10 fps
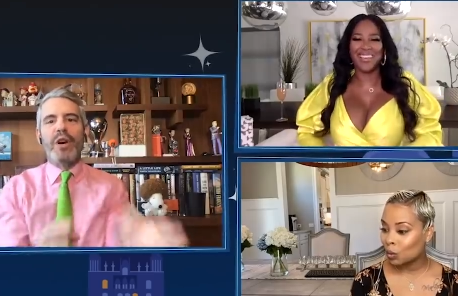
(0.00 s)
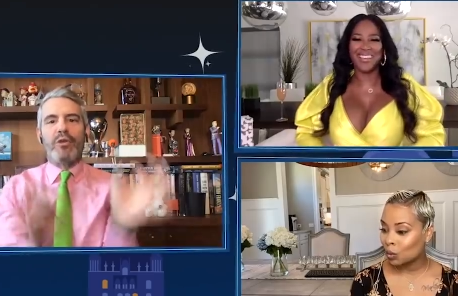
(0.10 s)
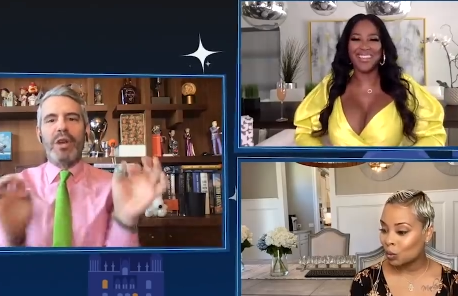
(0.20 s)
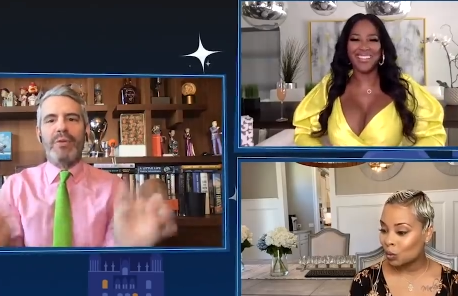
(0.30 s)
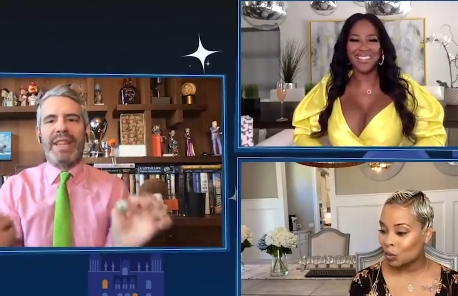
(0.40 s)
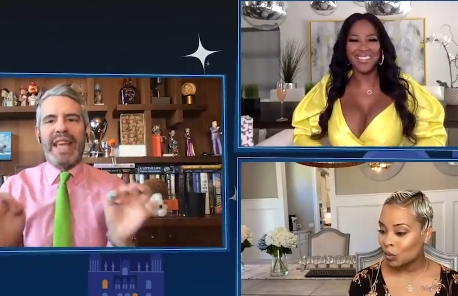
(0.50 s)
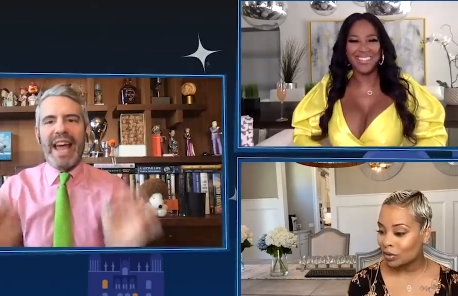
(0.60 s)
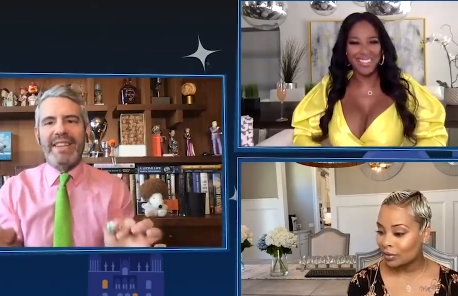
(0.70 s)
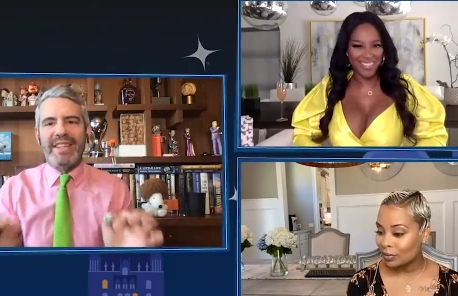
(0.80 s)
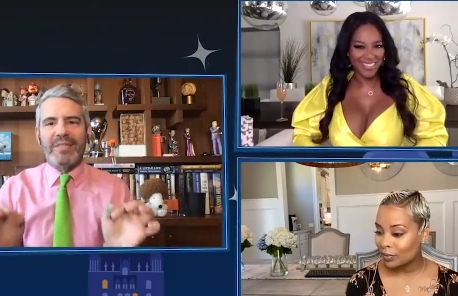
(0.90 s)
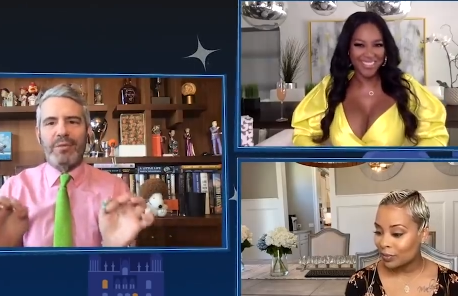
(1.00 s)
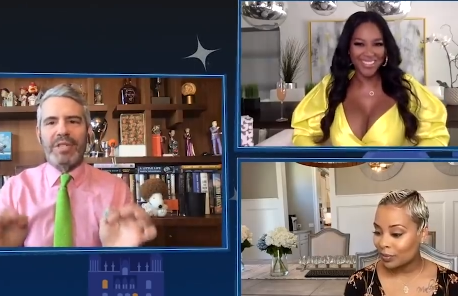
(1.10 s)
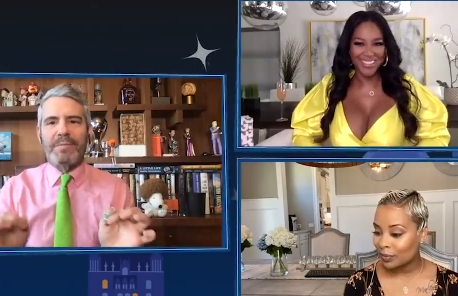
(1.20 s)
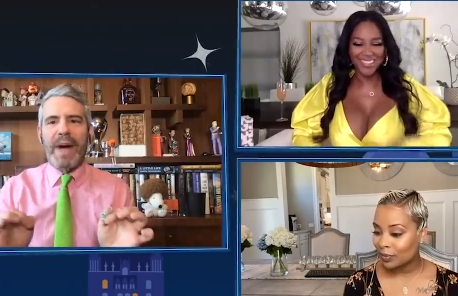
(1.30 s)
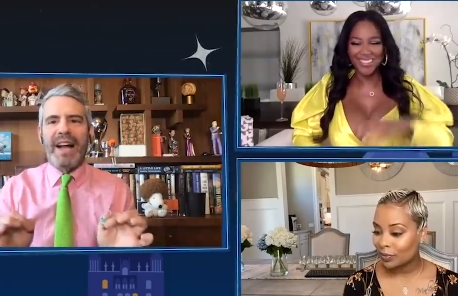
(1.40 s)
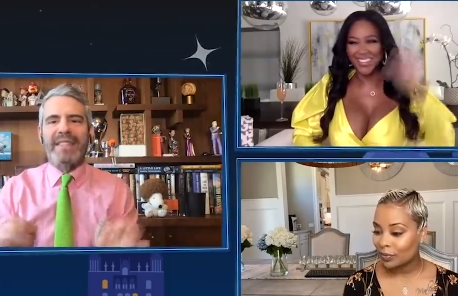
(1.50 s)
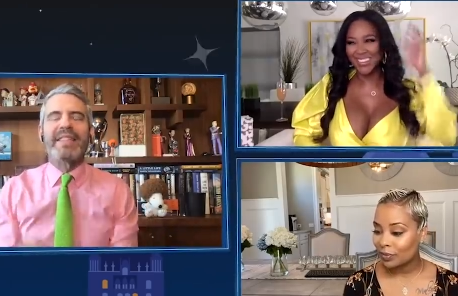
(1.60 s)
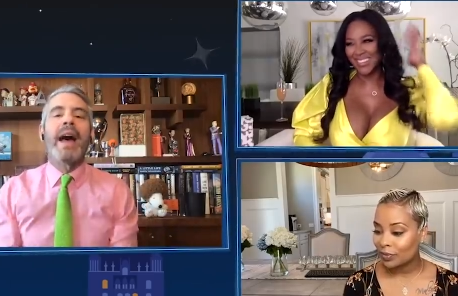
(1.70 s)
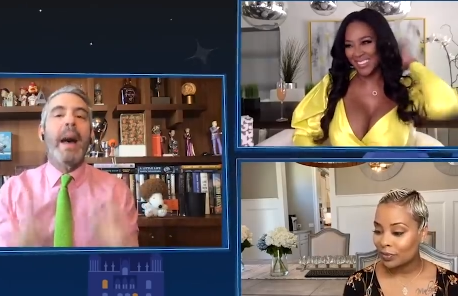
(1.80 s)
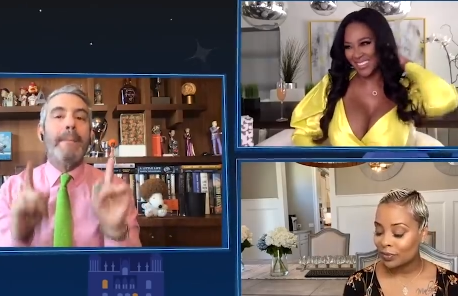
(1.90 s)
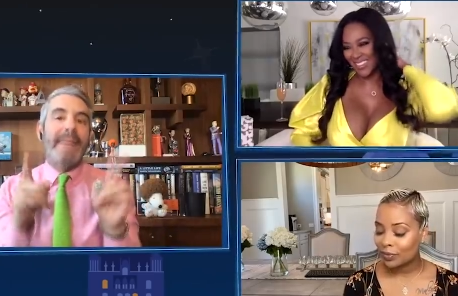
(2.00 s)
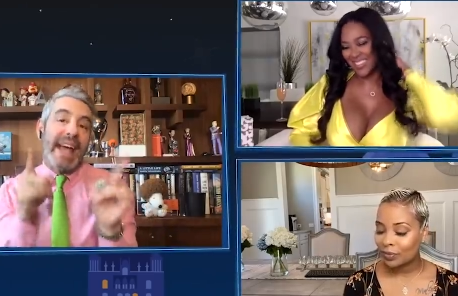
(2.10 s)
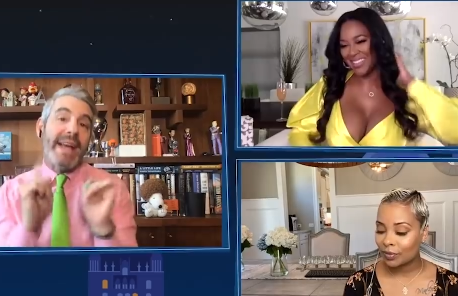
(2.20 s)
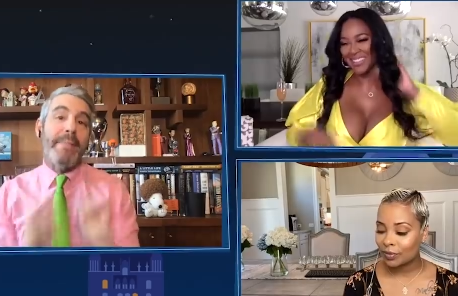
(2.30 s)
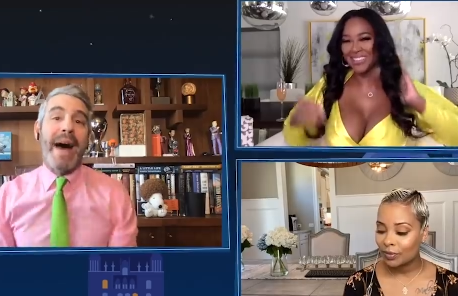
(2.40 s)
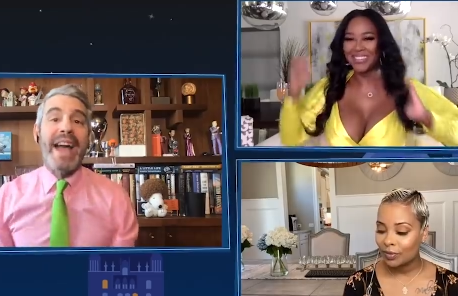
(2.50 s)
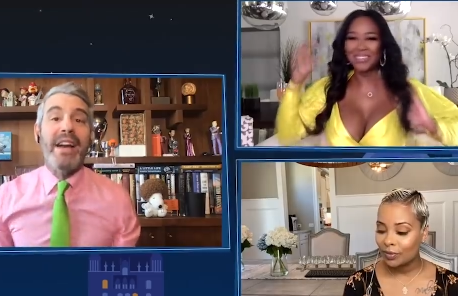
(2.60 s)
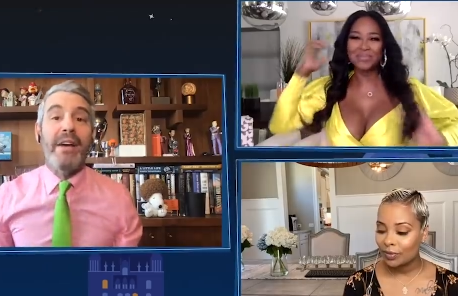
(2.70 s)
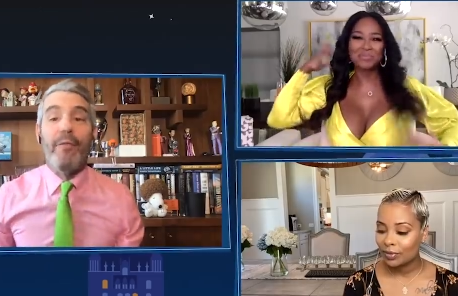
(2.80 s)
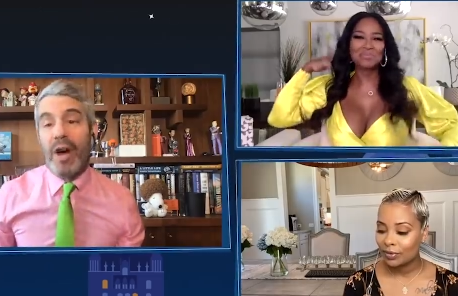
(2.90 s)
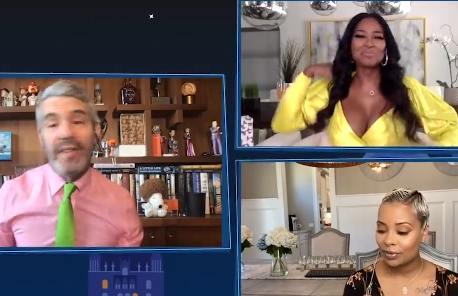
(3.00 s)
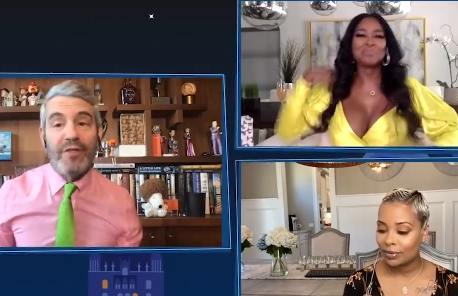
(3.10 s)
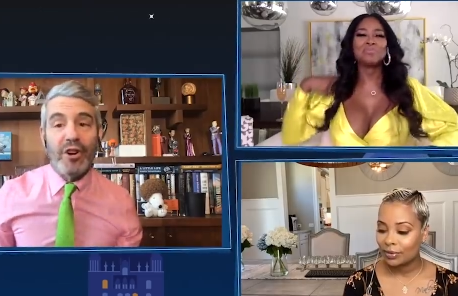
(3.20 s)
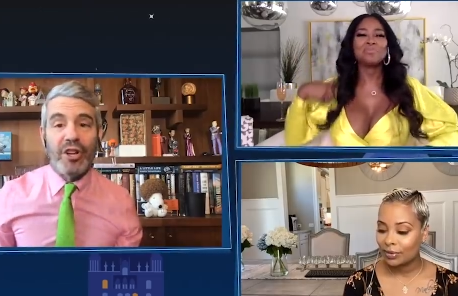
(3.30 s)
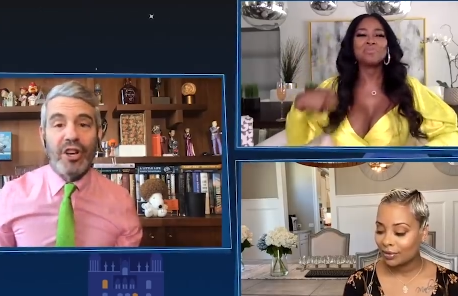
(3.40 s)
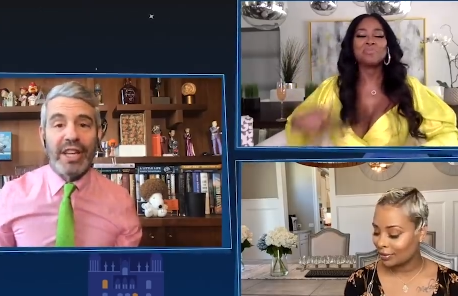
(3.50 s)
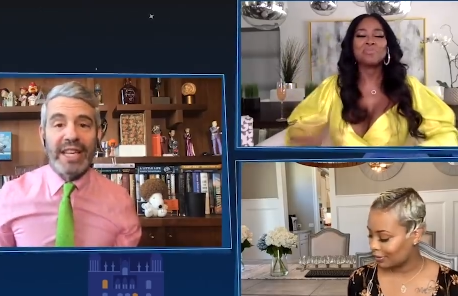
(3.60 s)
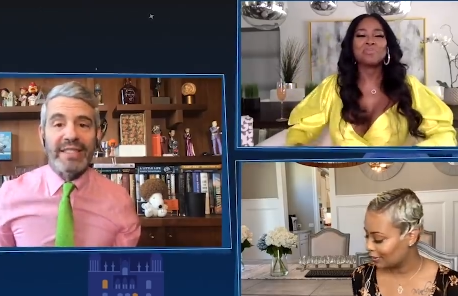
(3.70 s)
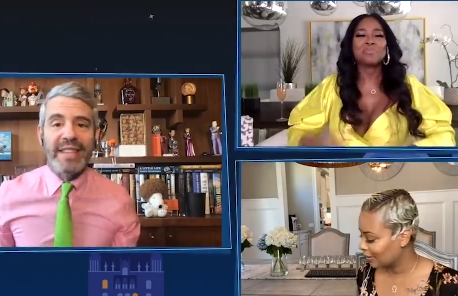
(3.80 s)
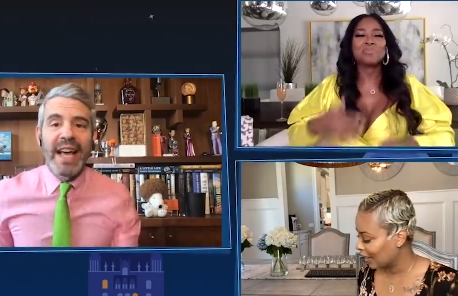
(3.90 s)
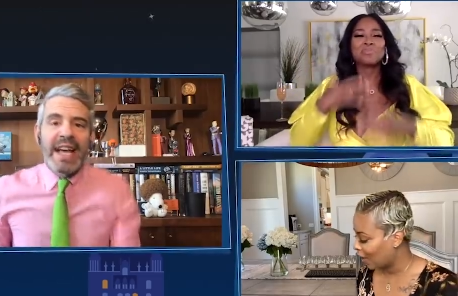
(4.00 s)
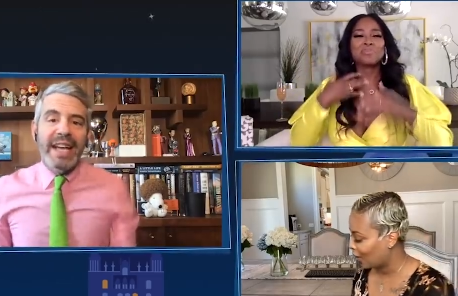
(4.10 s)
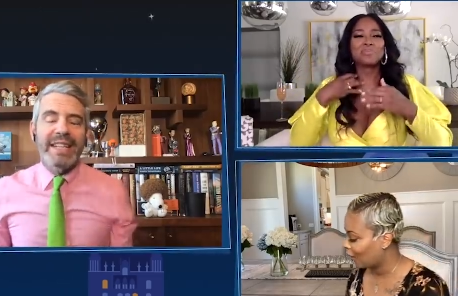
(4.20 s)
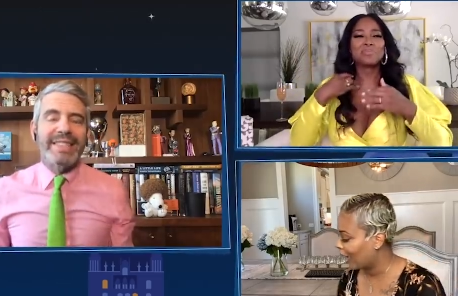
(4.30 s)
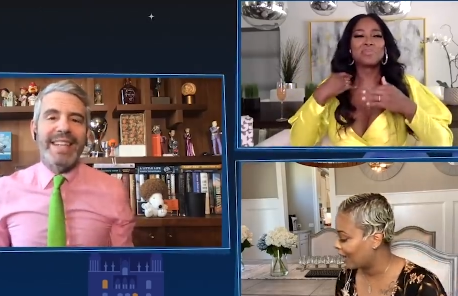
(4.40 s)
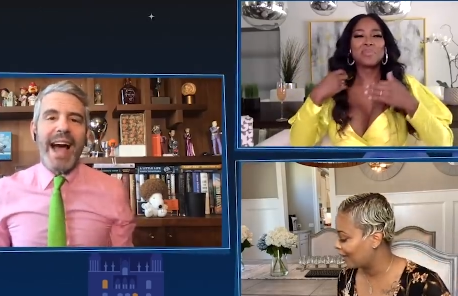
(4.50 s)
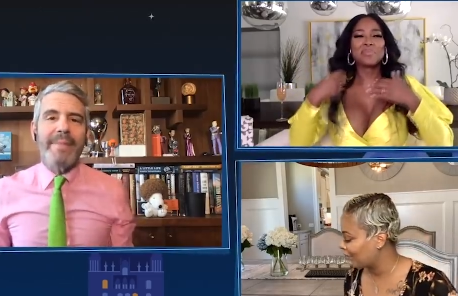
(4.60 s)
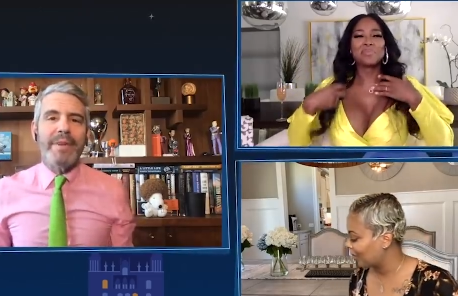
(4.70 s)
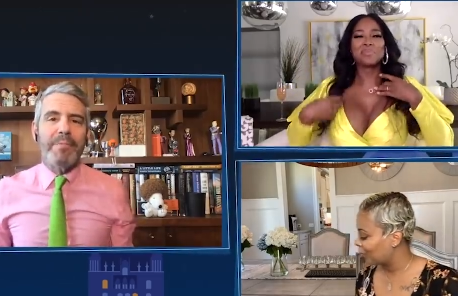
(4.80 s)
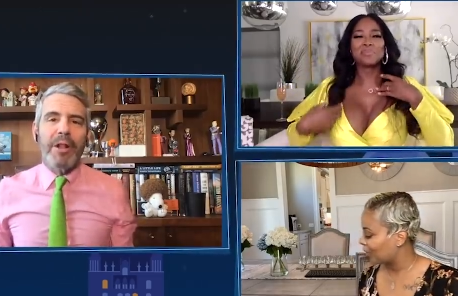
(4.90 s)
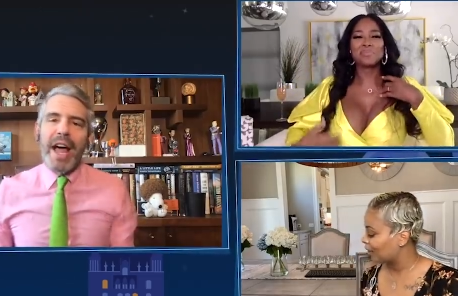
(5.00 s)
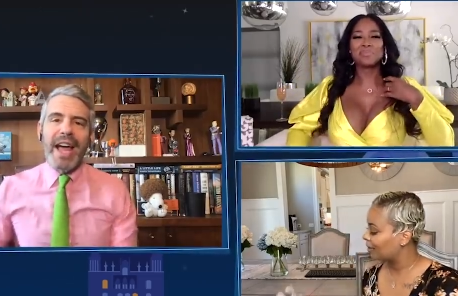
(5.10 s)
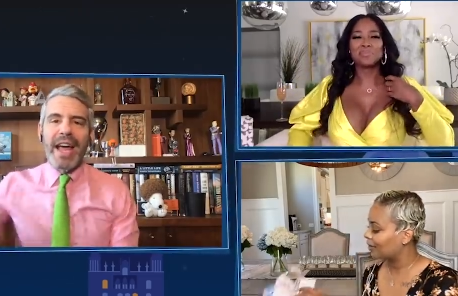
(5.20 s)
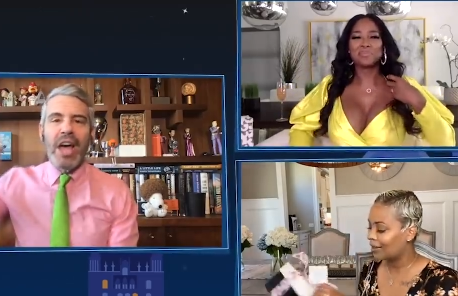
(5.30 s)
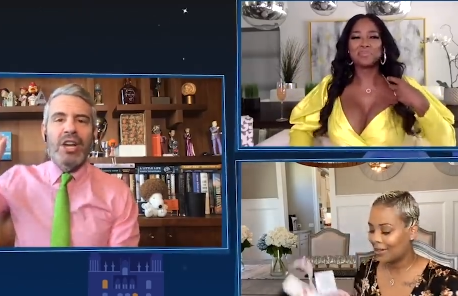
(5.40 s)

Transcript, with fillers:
Speaker 1: agree with Kenya's response, take a bite of one of your cookies. Okay. It's time to play